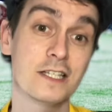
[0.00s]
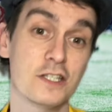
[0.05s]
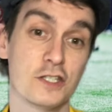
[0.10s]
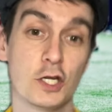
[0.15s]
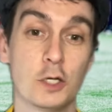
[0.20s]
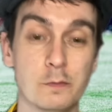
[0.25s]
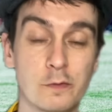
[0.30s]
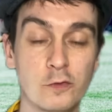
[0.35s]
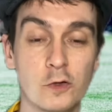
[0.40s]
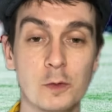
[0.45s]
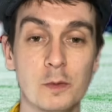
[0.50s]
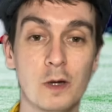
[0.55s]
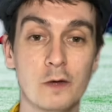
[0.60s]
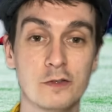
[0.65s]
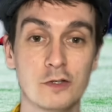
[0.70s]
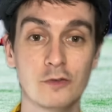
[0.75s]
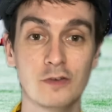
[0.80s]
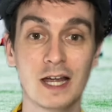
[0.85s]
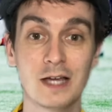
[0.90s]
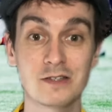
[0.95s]
top performer of the
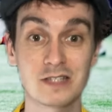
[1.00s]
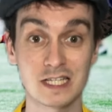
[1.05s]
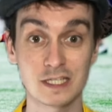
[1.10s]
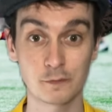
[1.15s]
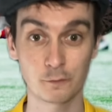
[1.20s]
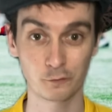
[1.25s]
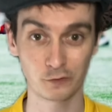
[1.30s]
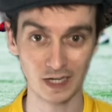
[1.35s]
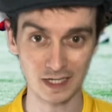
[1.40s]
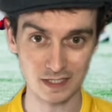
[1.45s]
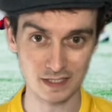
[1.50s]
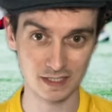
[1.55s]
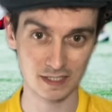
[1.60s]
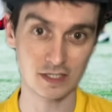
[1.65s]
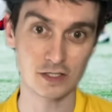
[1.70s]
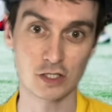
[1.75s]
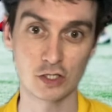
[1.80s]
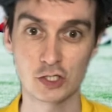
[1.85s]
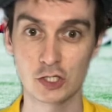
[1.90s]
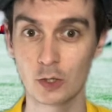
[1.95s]
round is France's
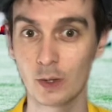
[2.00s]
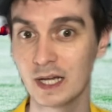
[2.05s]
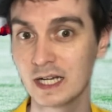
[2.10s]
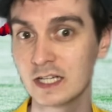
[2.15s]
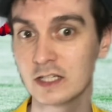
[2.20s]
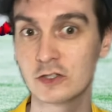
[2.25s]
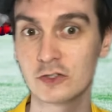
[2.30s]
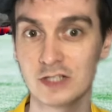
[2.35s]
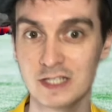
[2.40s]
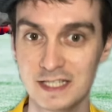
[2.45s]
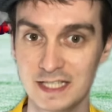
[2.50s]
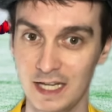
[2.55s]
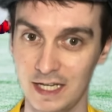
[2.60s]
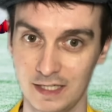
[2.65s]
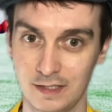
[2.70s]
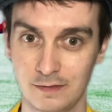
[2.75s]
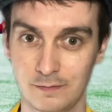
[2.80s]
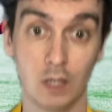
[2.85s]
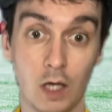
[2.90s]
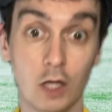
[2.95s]
Joanna Greer.
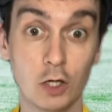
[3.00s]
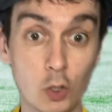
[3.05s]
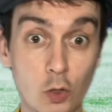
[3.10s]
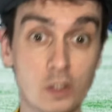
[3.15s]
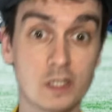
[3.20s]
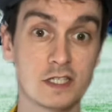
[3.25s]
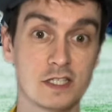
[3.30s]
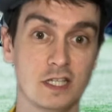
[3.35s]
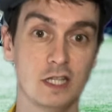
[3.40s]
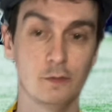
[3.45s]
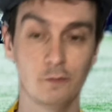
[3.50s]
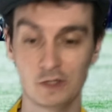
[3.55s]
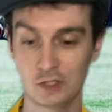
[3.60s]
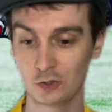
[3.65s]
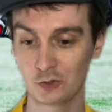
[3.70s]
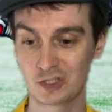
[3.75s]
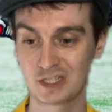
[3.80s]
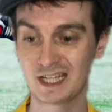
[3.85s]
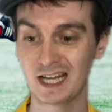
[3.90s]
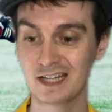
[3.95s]
According to the official
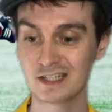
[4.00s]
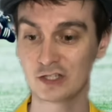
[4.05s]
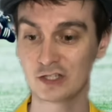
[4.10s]
stats,